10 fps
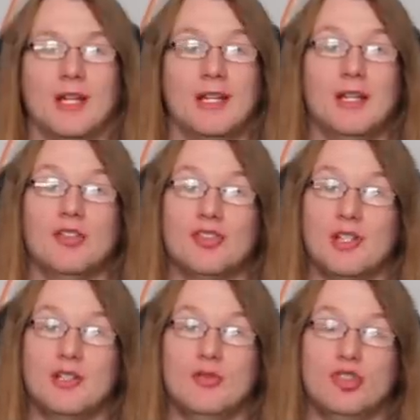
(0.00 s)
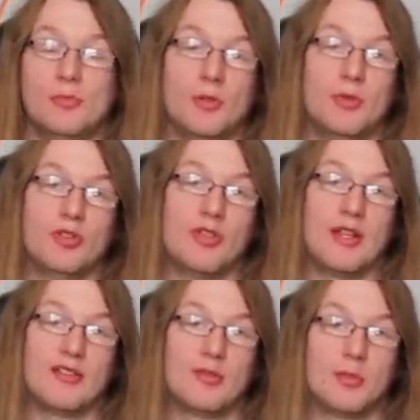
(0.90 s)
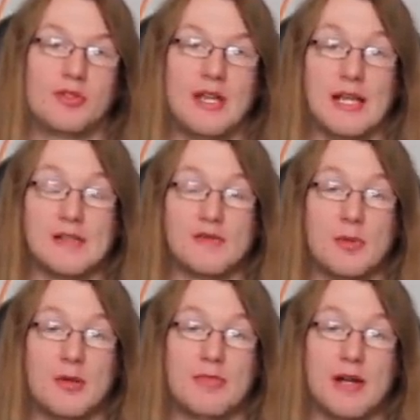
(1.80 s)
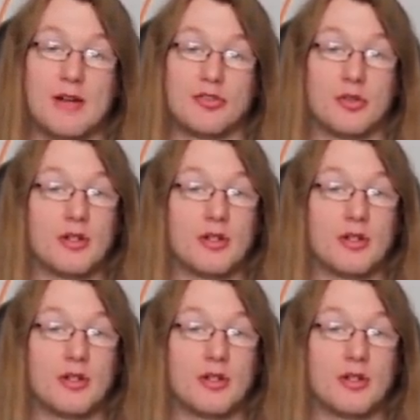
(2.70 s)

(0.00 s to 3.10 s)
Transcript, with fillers: and he continued to publish things that were negative about Behringer,